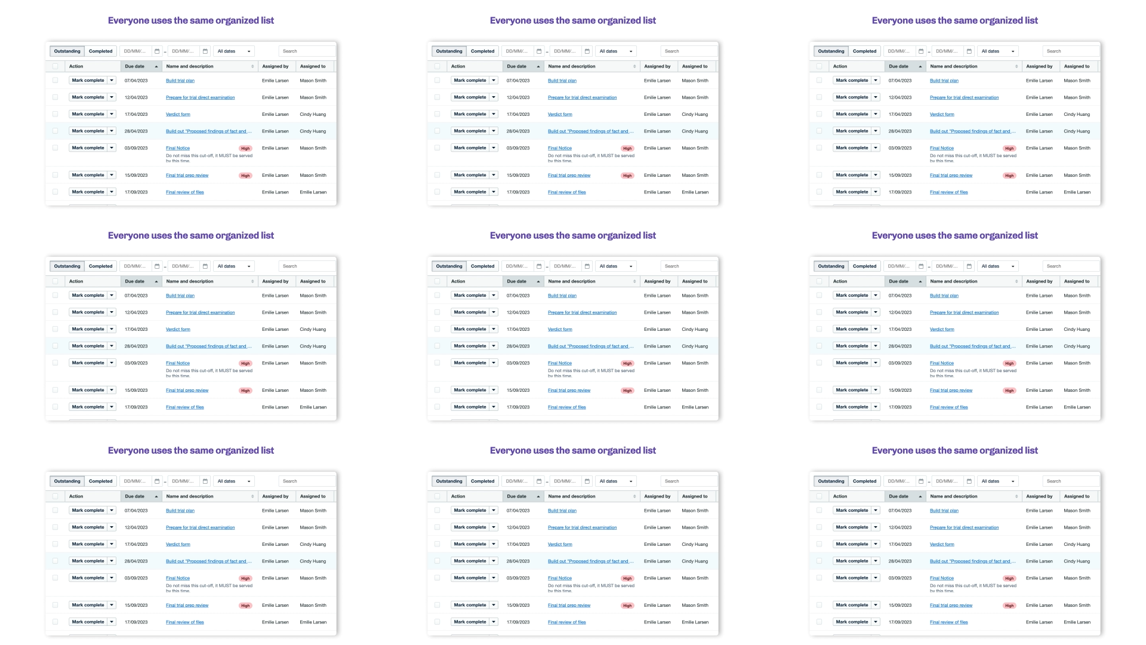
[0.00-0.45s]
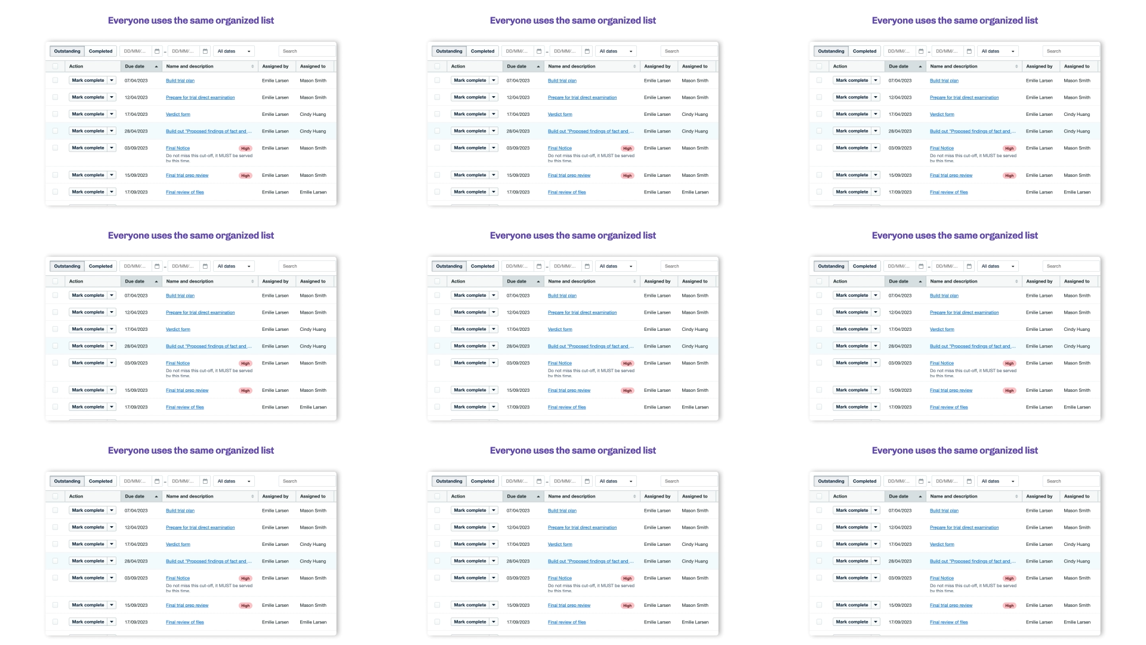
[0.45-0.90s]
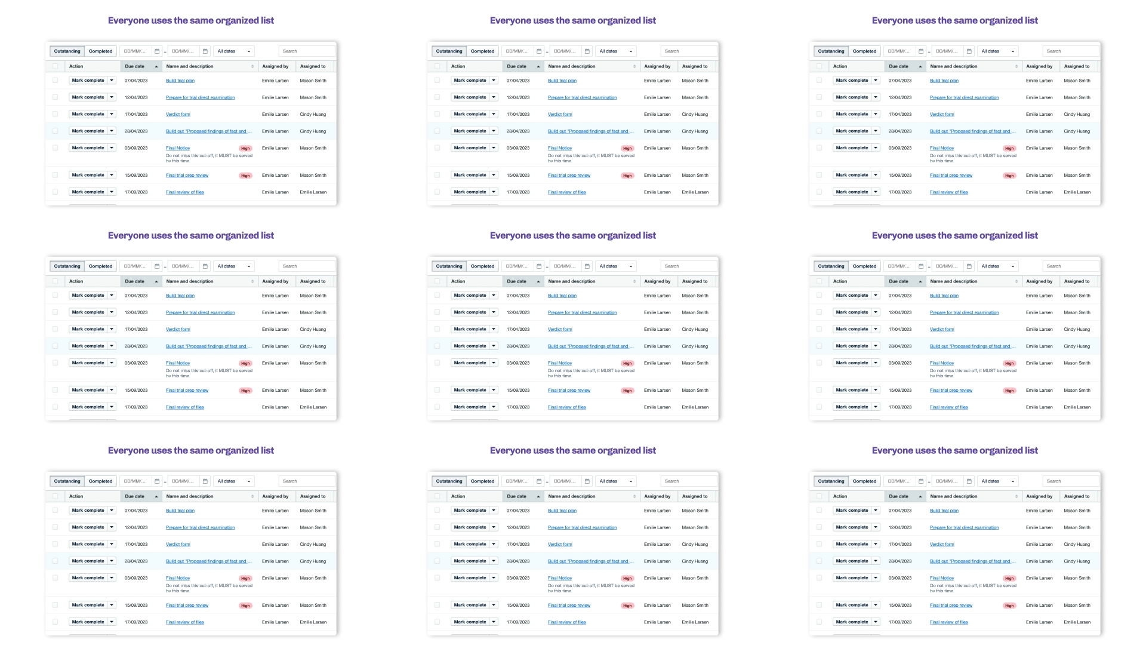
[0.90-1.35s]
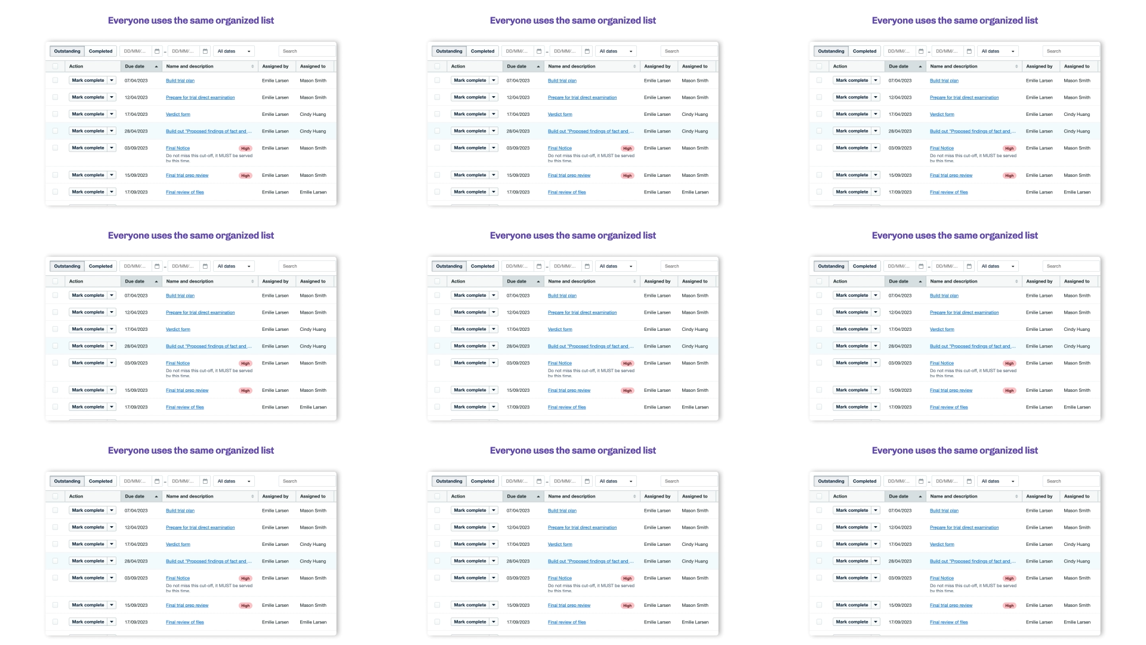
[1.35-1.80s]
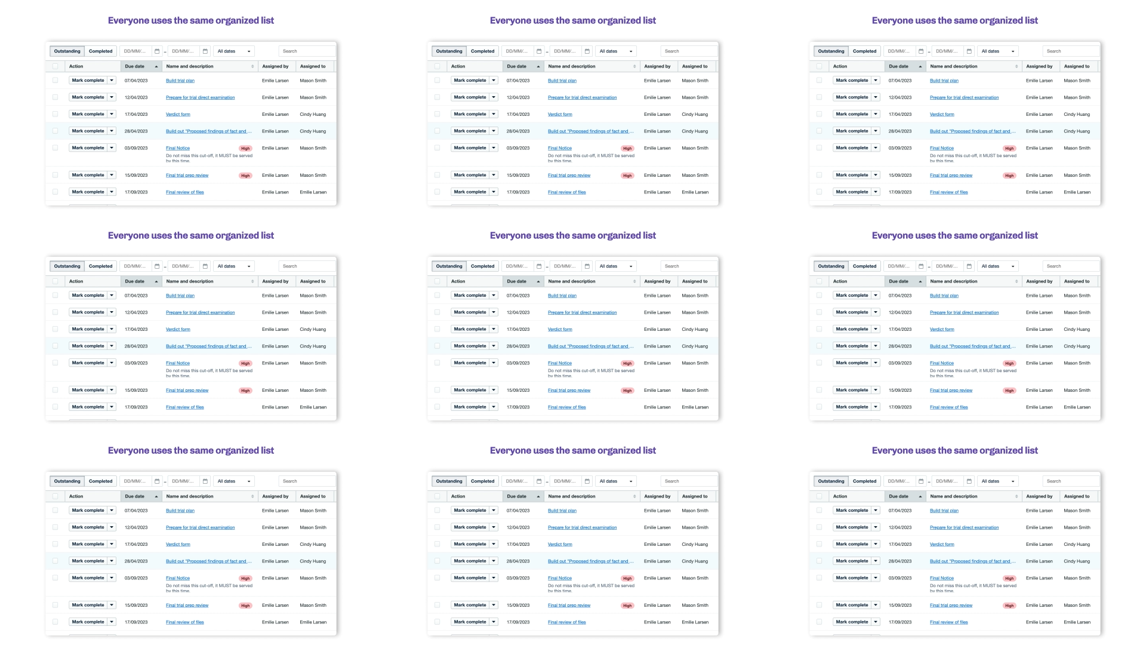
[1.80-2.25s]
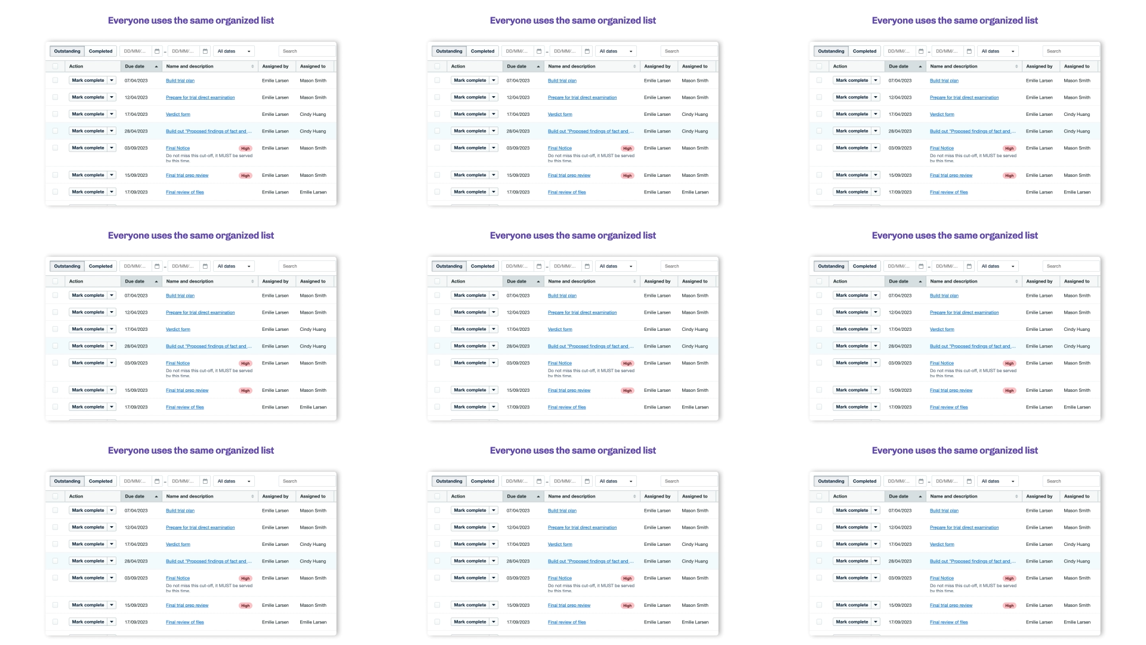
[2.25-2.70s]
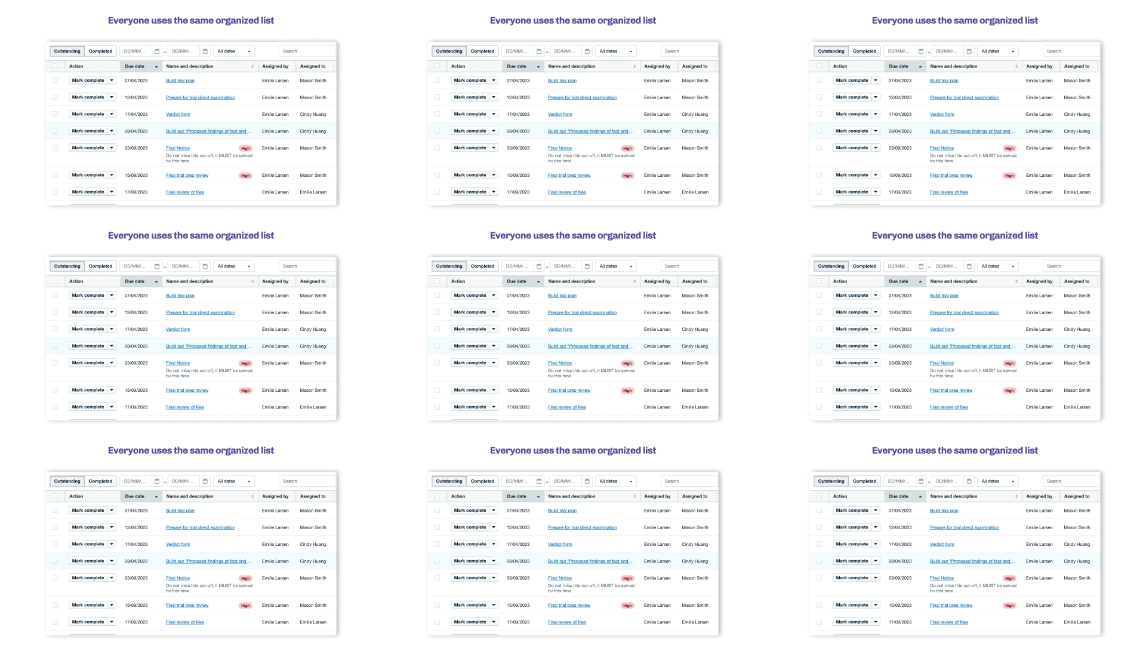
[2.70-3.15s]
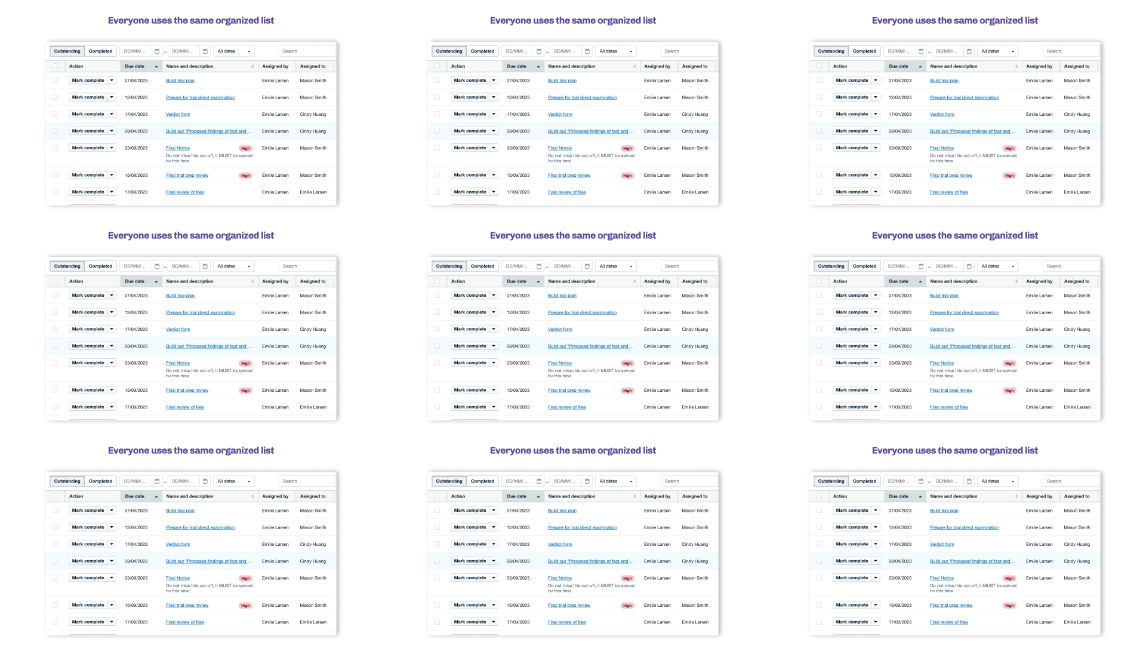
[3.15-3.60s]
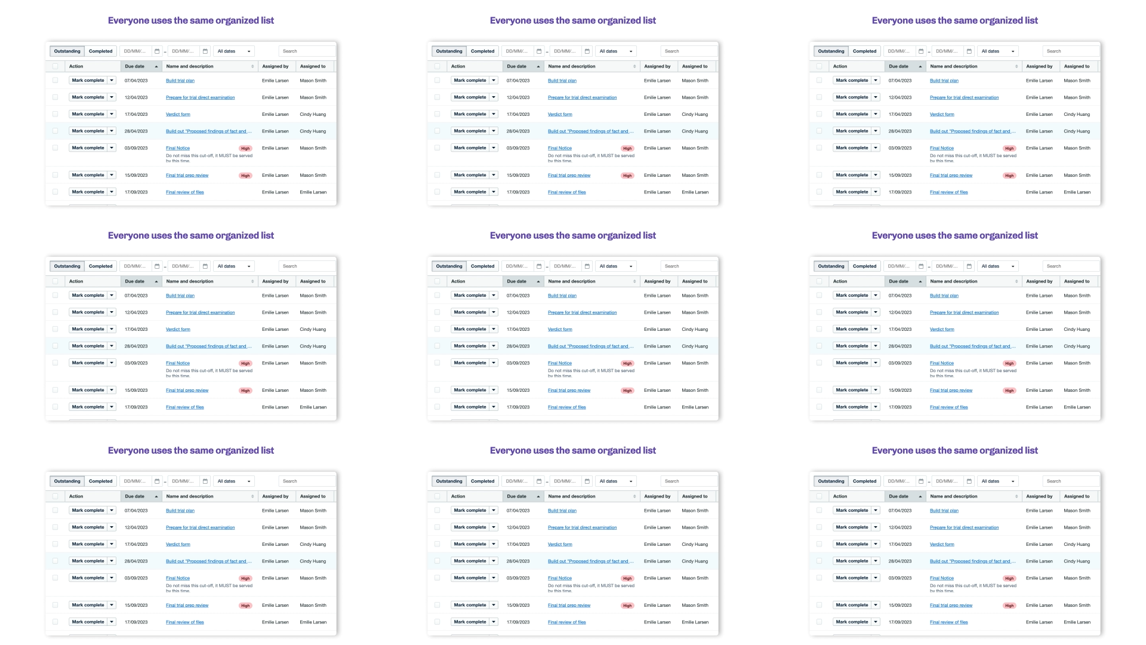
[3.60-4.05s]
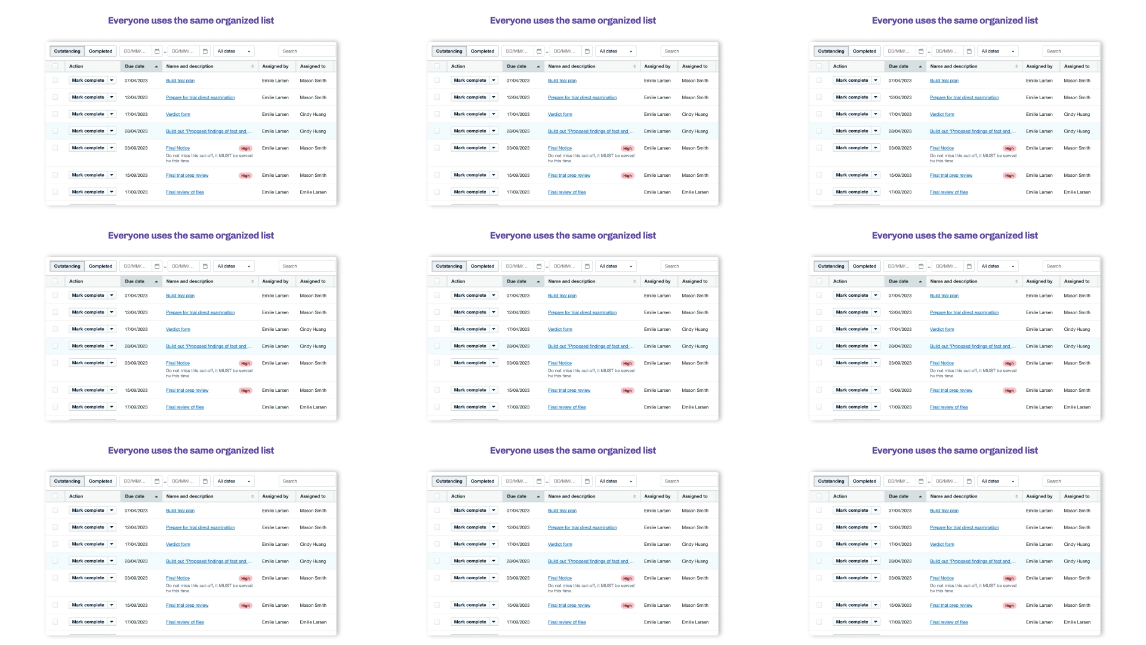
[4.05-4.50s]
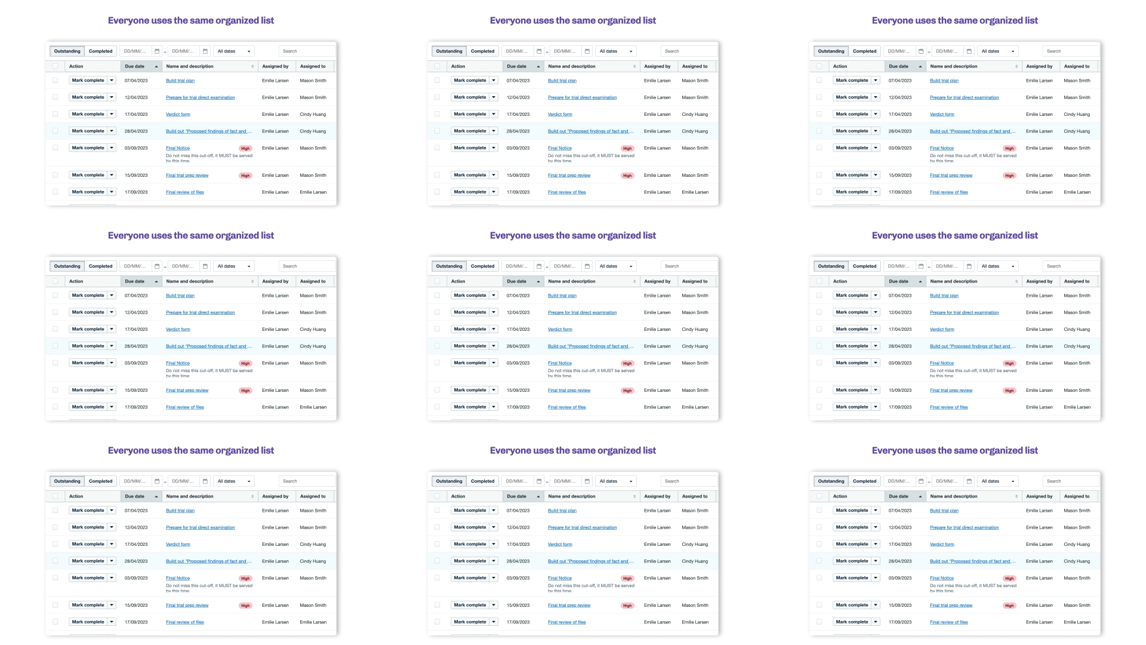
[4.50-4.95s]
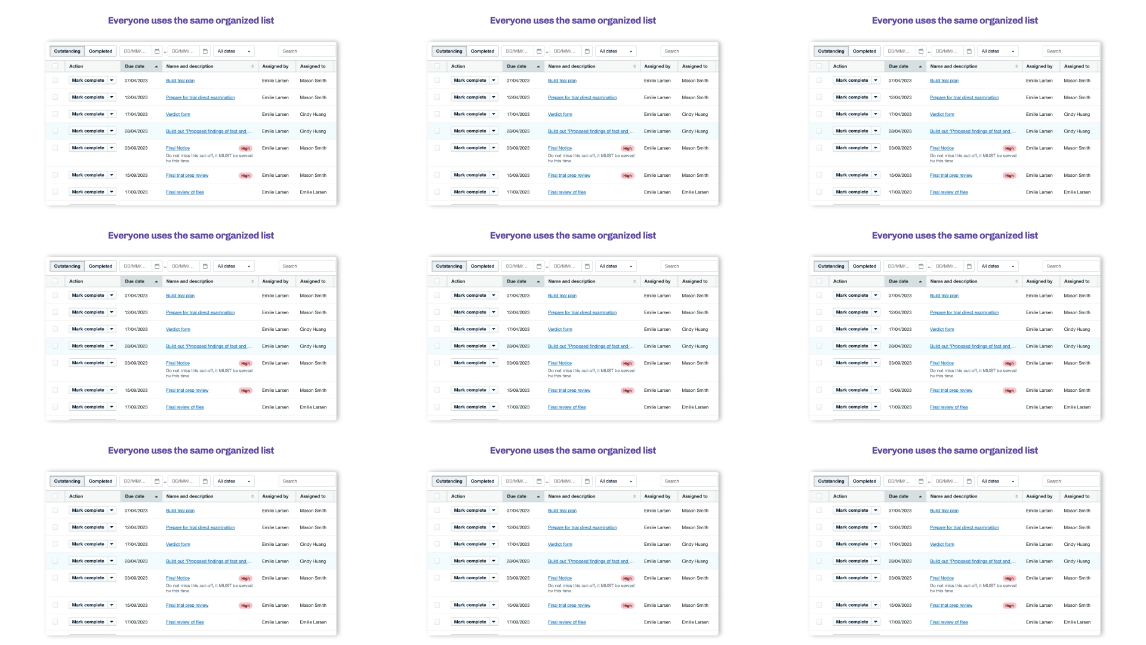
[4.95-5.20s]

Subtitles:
(no speaker visible)